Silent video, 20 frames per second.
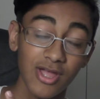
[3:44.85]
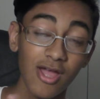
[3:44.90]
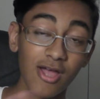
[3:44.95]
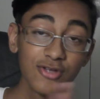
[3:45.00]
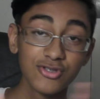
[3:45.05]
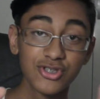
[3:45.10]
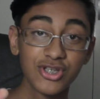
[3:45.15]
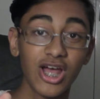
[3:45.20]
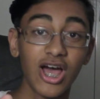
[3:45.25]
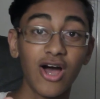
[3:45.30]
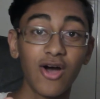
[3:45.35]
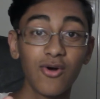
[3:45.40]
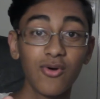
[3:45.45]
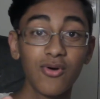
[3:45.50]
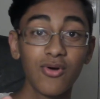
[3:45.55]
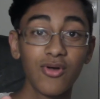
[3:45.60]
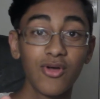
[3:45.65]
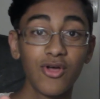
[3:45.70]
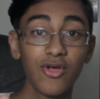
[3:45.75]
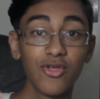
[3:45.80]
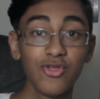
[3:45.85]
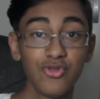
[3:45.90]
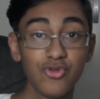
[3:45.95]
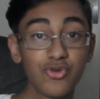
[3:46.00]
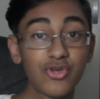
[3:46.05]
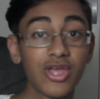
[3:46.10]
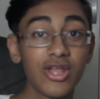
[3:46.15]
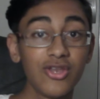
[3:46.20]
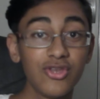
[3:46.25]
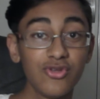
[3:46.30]
So now you
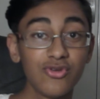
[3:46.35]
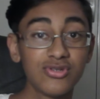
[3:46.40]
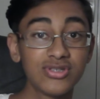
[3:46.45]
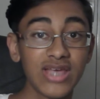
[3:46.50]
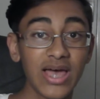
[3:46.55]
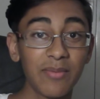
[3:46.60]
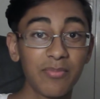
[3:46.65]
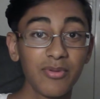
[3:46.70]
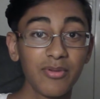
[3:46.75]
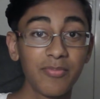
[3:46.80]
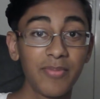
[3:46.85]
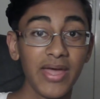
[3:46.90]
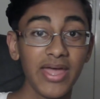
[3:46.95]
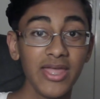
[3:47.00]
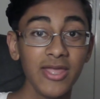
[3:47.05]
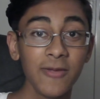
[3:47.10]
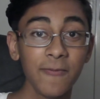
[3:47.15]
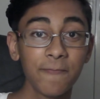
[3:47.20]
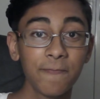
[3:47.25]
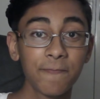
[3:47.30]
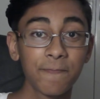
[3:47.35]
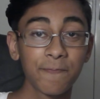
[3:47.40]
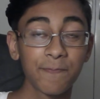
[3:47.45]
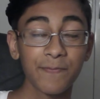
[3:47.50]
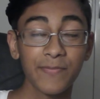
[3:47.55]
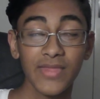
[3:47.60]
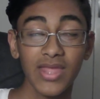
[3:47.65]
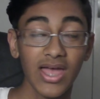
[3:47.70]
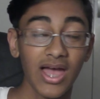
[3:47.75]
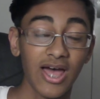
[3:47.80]
can use Apple Pay.
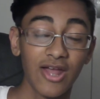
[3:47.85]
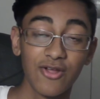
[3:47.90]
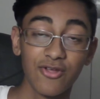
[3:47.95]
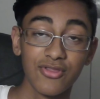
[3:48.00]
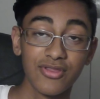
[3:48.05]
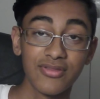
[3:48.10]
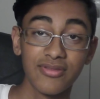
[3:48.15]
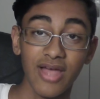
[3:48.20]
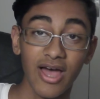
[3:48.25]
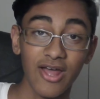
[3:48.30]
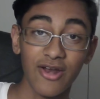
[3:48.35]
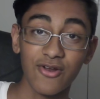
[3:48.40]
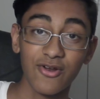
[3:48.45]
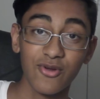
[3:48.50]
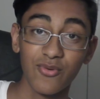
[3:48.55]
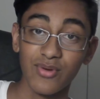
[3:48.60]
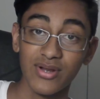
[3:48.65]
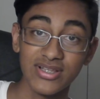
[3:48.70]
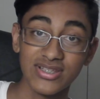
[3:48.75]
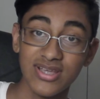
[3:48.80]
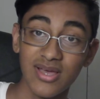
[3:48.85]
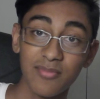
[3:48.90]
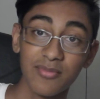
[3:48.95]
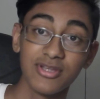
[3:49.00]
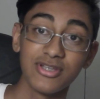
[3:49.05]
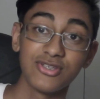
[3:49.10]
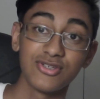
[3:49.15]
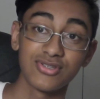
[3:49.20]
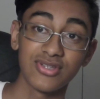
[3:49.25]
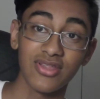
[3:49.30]
I don't know when it's coming
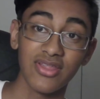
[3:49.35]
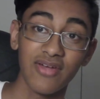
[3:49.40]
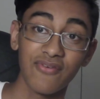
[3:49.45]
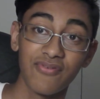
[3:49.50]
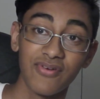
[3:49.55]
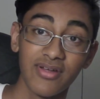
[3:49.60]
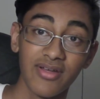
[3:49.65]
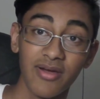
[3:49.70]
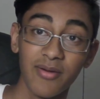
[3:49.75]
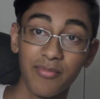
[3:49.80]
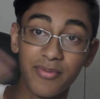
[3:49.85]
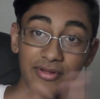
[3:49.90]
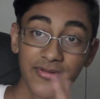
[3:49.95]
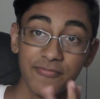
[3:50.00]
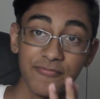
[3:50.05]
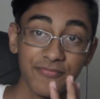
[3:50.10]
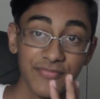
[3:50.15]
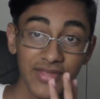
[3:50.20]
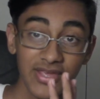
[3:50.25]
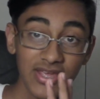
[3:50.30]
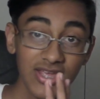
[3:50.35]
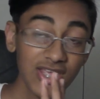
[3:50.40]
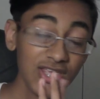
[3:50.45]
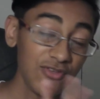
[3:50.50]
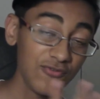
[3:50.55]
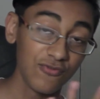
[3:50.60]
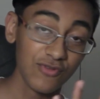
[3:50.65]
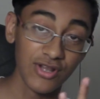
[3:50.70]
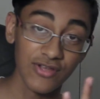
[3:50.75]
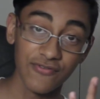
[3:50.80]
to South Africa, but
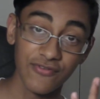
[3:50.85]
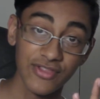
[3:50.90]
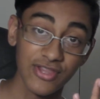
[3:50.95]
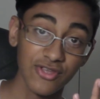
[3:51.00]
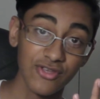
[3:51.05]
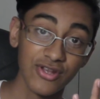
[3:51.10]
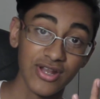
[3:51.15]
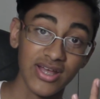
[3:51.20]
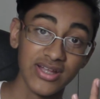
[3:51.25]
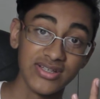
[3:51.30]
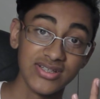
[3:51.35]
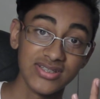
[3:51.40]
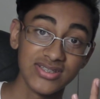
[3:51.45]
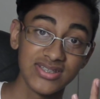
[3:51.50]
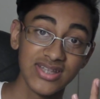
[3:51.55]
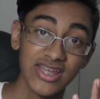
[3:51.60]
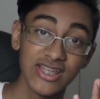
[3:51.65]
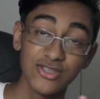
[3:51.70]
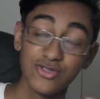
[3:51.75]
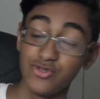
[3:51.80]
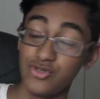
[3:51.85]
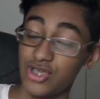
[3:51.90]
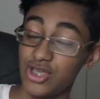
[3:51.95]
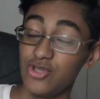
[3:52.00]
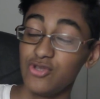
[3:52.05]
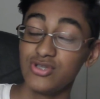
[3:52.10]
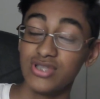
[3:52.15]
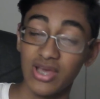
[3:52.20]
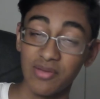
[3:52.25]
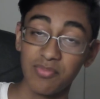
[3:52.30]
if you live in the United States, you can
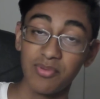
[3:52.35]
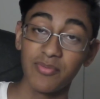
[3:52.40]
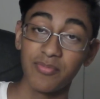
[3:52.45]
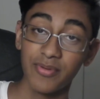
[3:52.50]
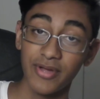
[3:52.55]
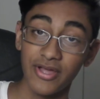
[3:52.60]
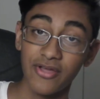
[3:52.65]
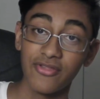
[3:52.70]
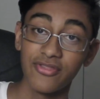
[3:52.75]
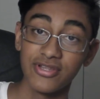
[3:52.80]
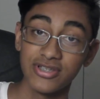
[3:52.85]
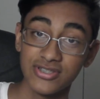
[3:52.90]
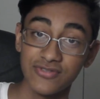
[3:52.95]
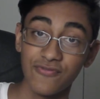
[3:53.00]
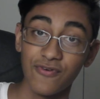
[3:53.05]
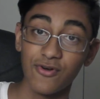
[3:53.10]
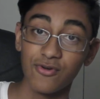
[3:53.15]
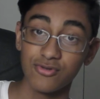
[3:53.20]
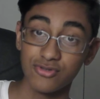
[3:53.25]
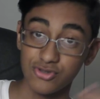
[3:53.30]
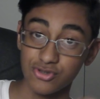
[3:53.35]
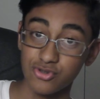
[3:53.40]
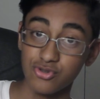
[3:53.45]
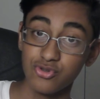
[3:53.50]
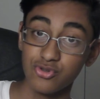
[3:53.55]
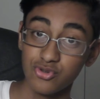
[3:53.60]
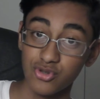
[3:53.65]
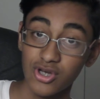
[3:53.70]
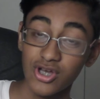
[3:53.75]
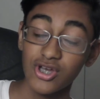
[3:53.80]
use Apple Pay on this phone. So
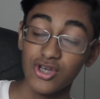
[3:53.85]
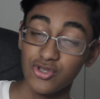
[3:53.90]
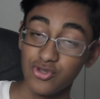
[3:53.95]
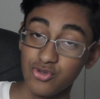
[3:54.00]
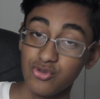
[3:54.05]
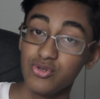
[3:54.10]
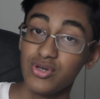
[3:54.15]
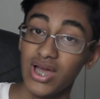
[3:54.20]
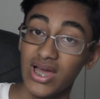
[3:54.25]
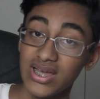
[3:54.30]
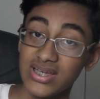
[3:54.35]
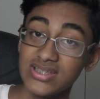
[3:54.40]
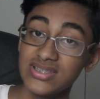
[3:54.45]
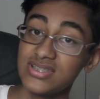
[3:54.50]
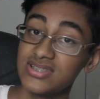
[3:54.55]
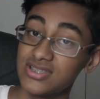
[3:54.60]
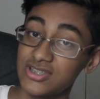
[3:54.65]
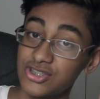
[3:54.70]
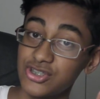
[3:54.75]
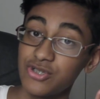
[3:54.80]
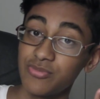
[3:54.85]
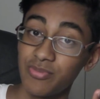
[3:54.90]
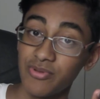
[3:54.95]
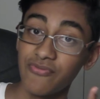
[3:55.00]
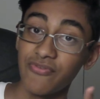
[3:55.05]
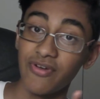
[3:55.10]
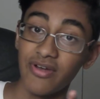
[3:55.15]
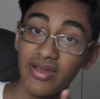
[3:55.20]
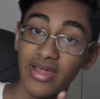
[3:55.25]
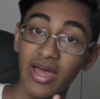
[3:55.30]
you guys should be
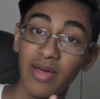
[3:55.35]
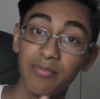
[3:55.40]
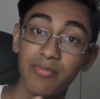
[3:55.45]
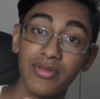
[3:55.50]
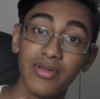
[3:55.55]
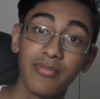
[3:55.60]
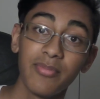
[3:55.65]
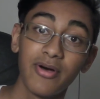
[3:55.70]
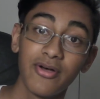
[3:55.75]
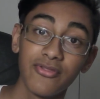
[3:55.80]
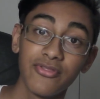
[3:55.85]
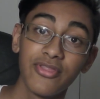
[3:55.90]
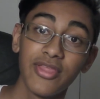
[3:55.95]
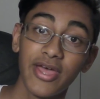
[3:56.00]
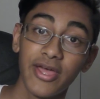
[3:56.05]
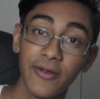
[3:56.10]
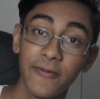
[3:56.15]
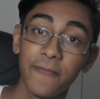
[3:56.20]
very happy about that.